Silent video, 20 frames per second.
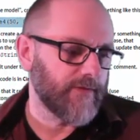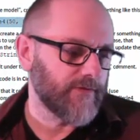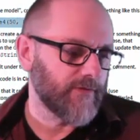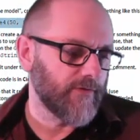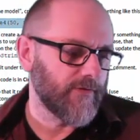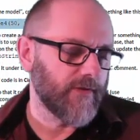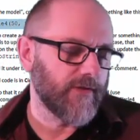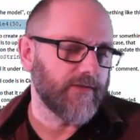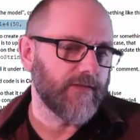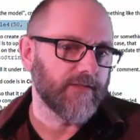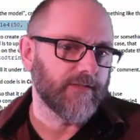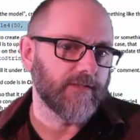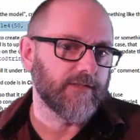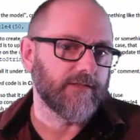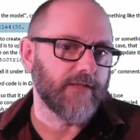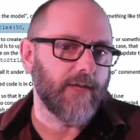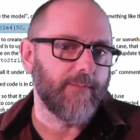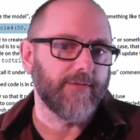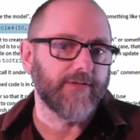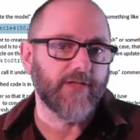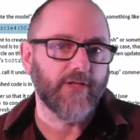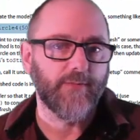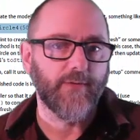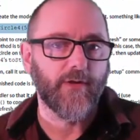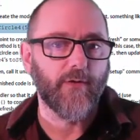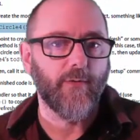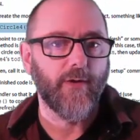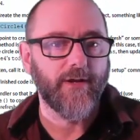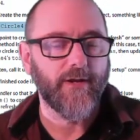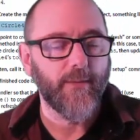And so this assignment's going
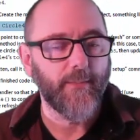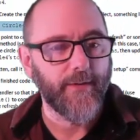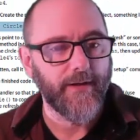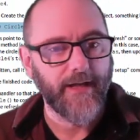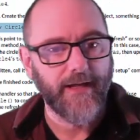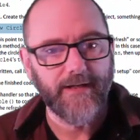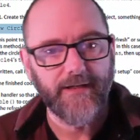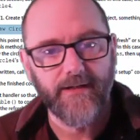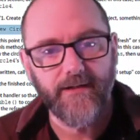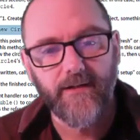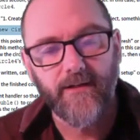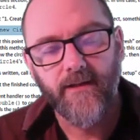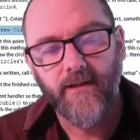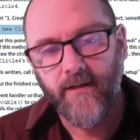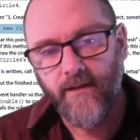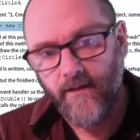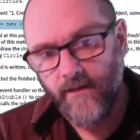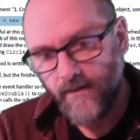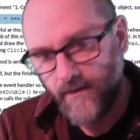to be quite open-ended,